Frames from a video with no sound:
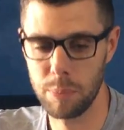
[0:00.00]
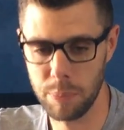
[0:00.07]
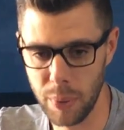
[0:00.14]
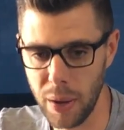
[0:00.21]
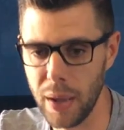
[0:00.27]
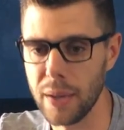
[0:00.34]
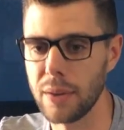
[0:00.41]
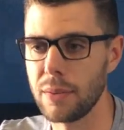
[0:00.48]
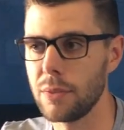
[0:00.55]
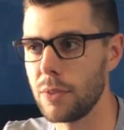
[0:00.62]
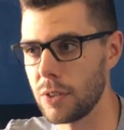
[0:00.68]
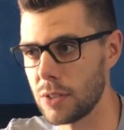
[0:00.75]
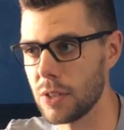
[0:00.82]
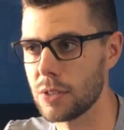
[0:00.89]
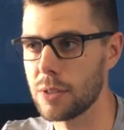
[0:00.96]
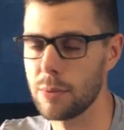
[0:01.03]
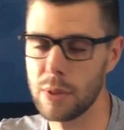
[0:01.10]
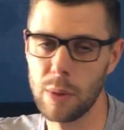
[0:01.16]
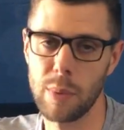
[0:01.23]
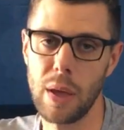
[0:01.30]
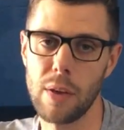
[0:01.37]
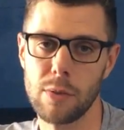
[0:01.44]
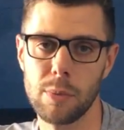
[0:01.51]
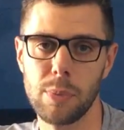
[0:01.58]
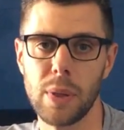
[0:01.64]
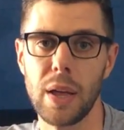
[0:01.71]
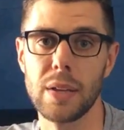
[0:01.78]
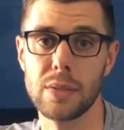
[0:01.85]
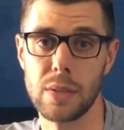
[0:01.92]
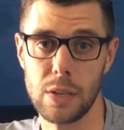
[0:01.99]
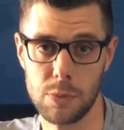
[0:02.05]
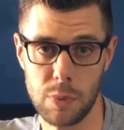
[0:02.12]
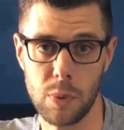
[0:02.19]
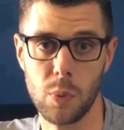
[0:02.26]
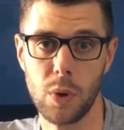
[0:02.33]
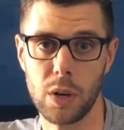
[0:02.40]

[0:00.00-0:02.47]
but the system that we have in place has been